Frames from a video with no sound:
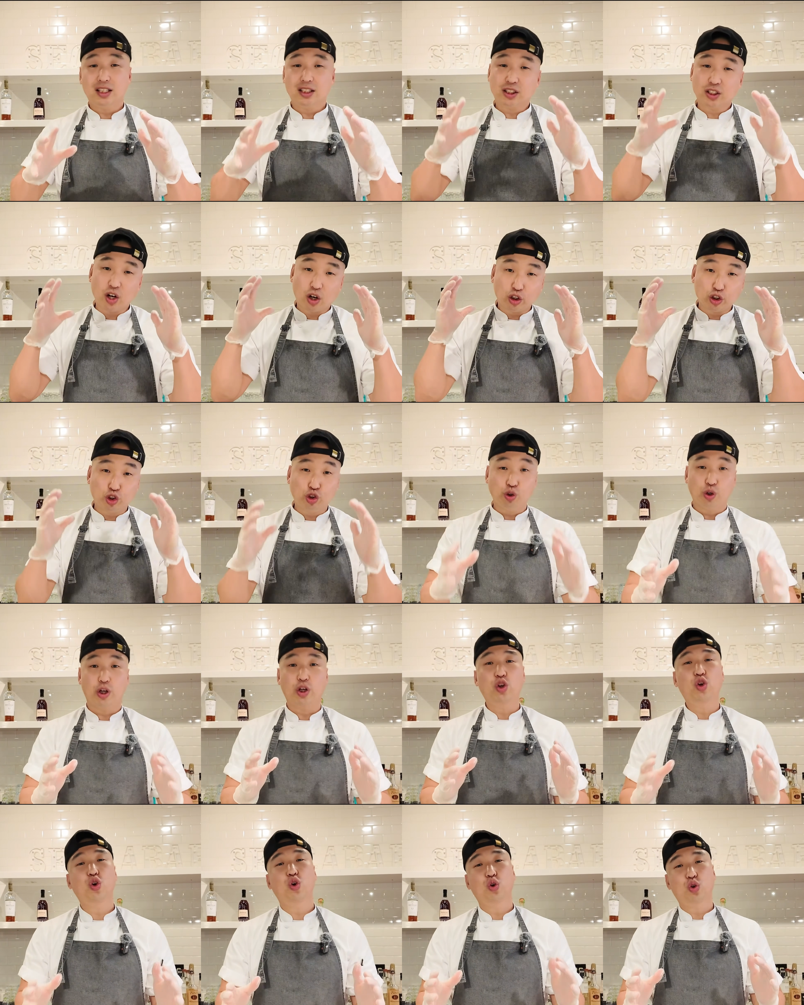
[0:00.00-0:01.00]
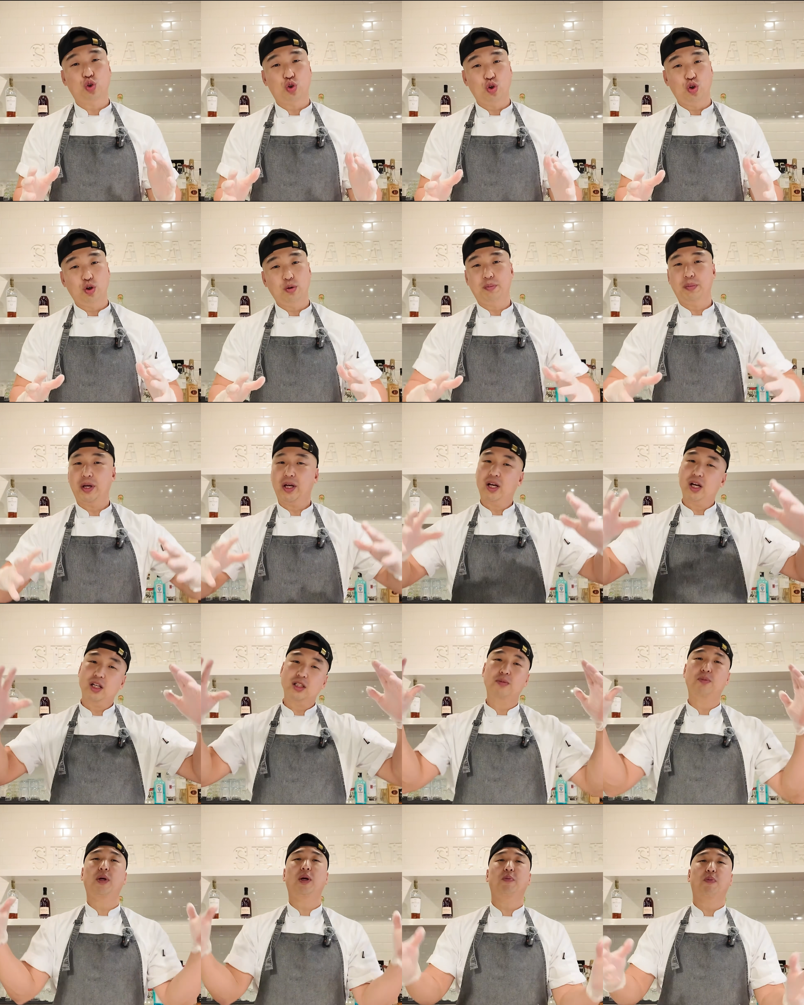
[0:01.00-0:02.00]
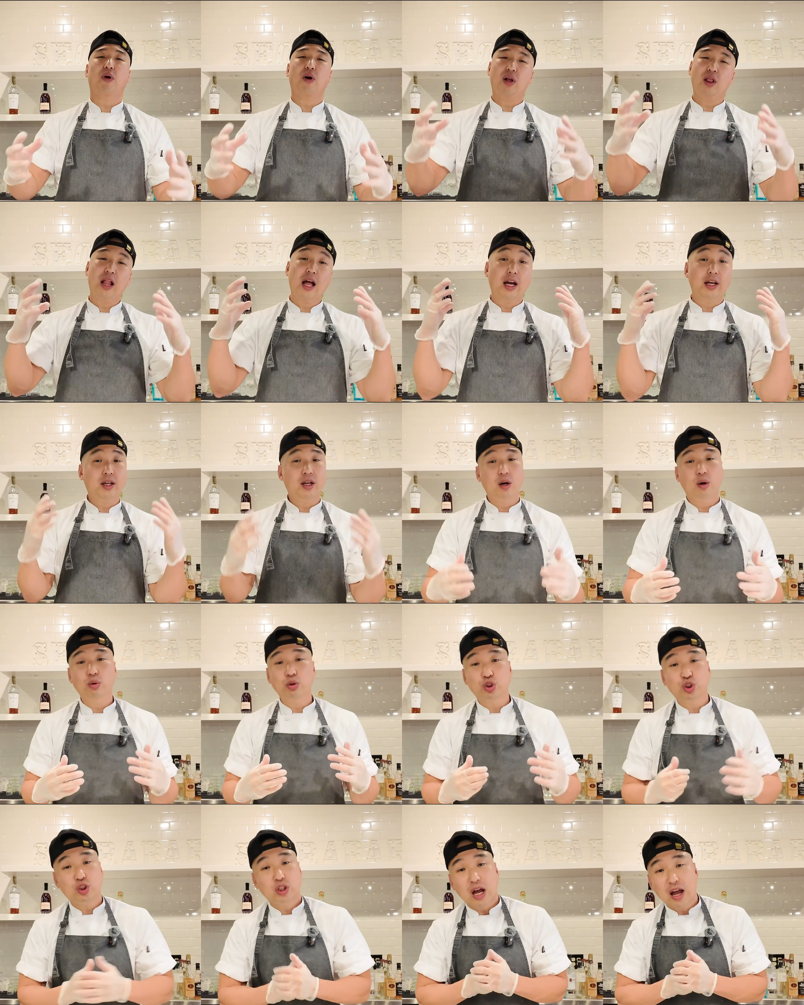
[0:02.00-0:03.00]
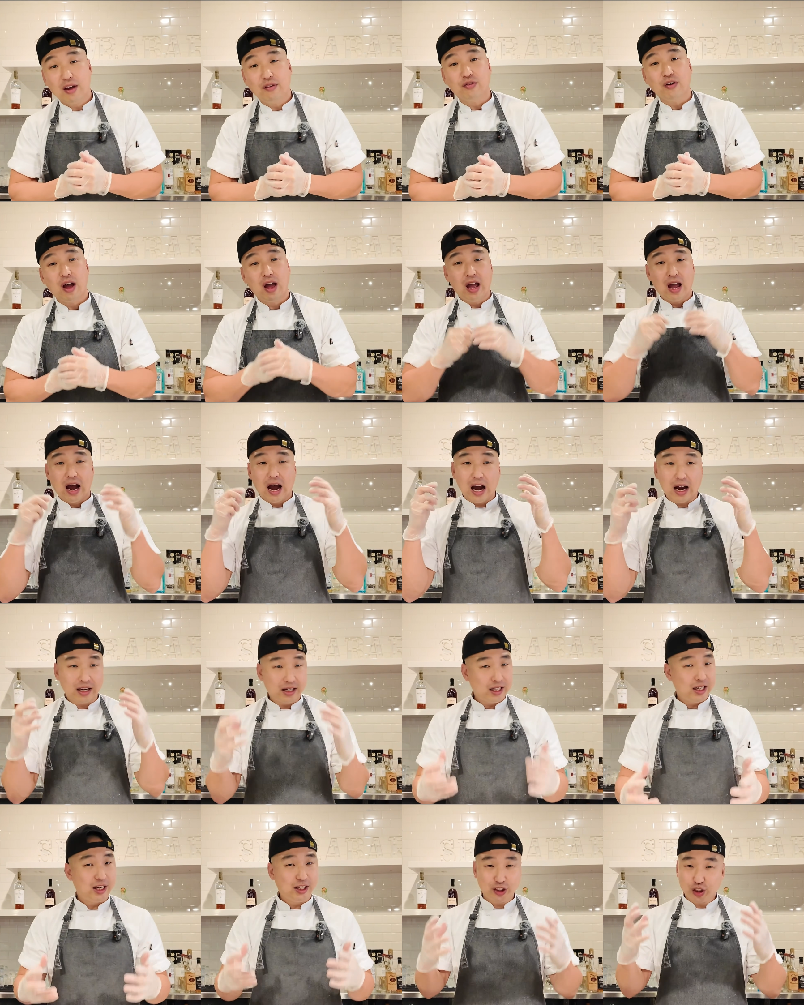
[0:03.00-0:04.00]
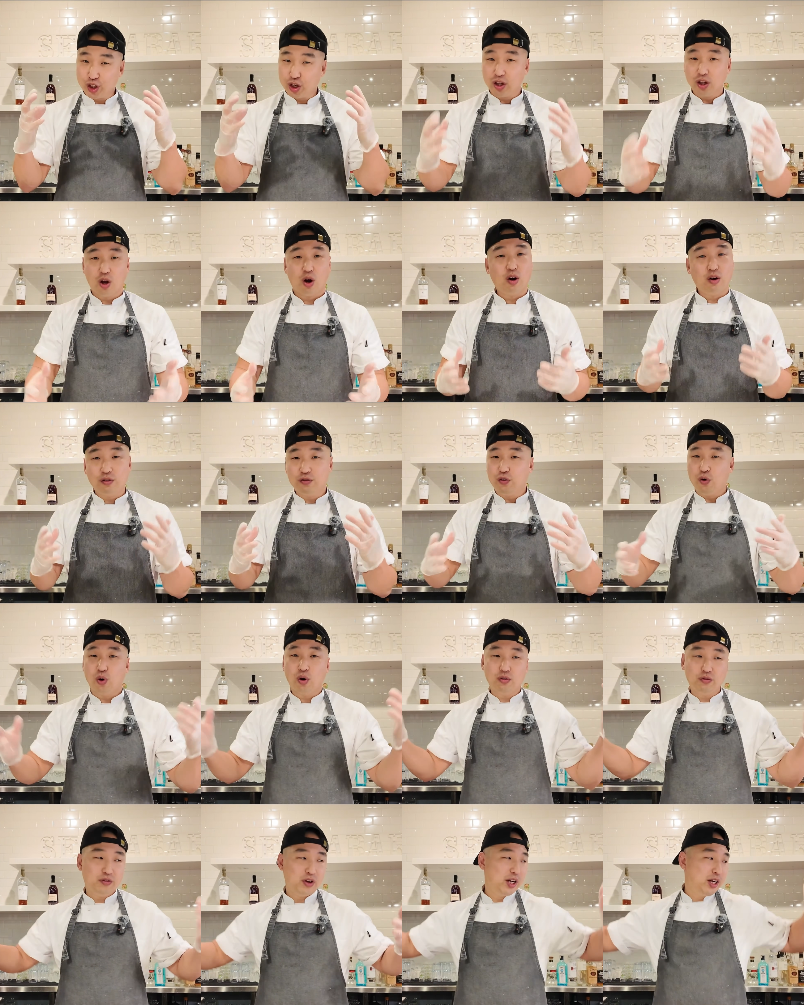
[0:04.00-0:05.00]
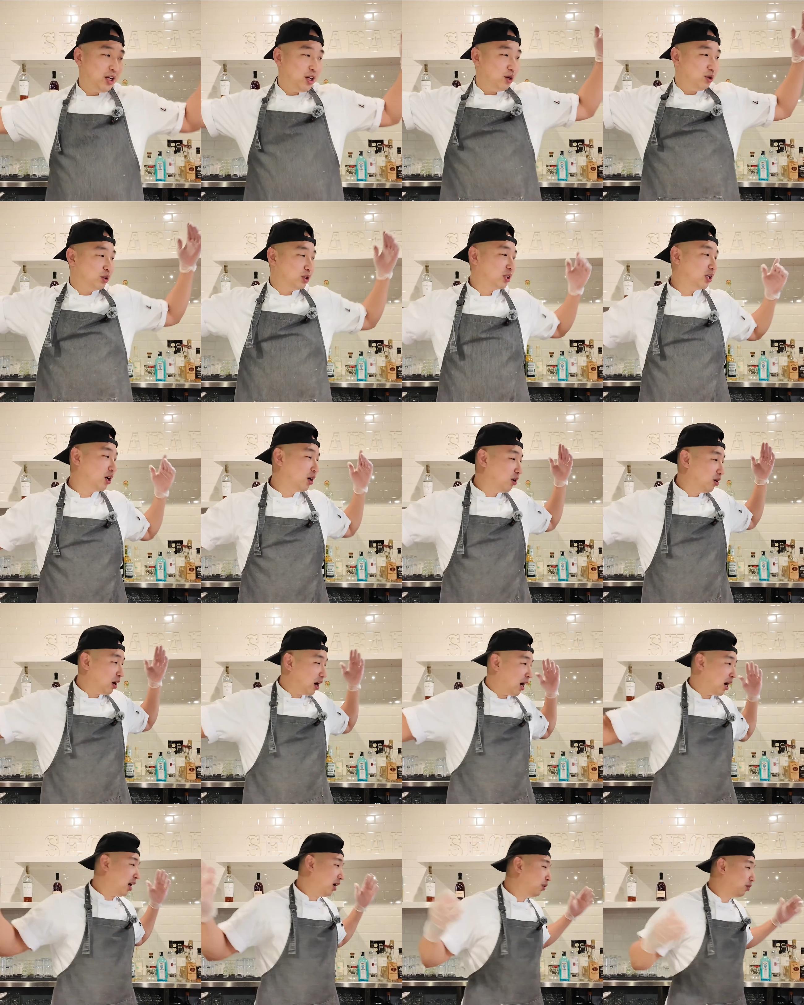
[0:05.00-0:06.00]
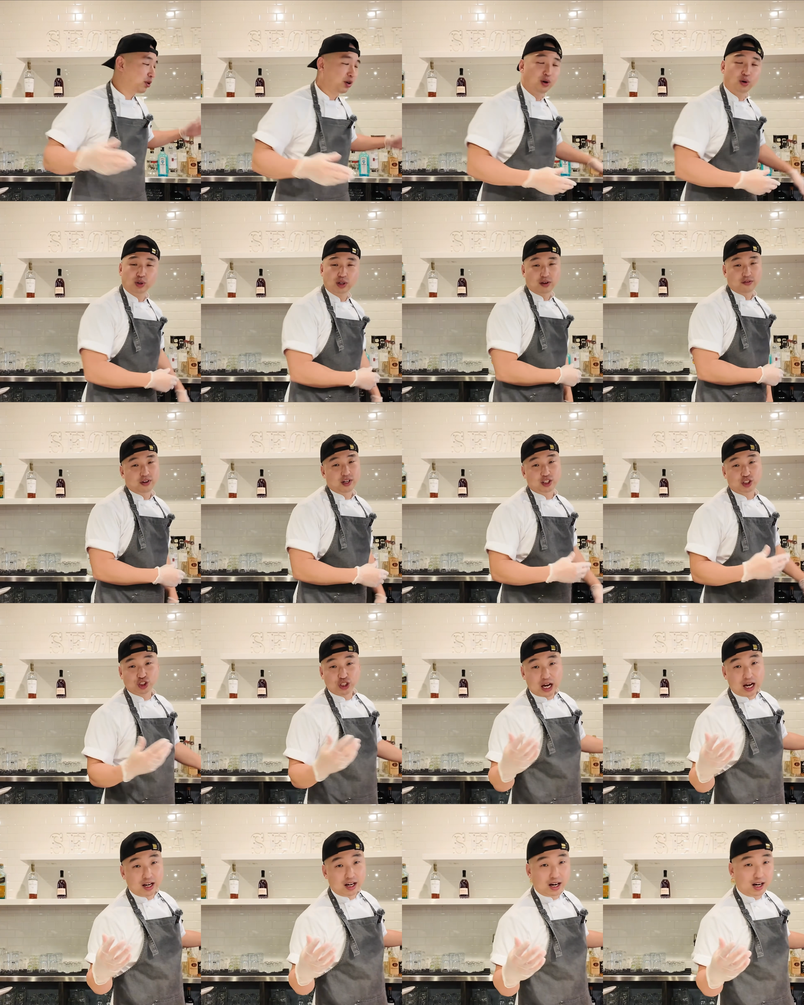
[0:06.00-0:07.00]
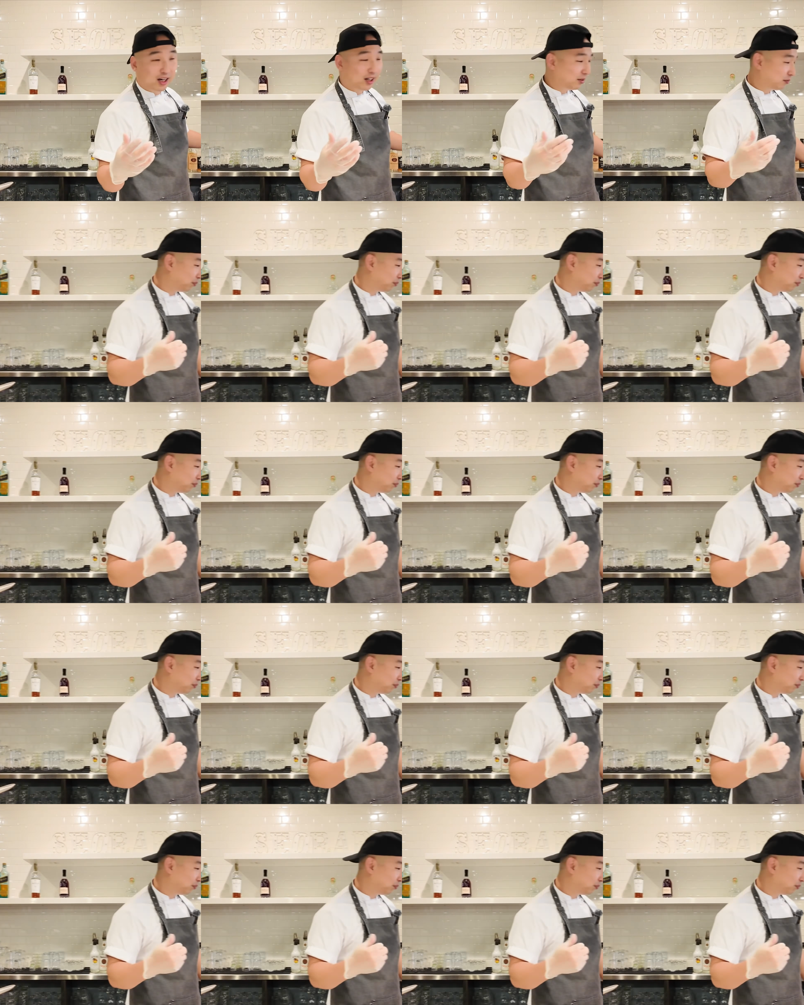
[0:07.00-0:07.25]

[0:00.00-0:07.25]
to start shooting YouTube because people are like, yo, chef, I need your long form video. So, all right, we're gonna give it a shot, all right?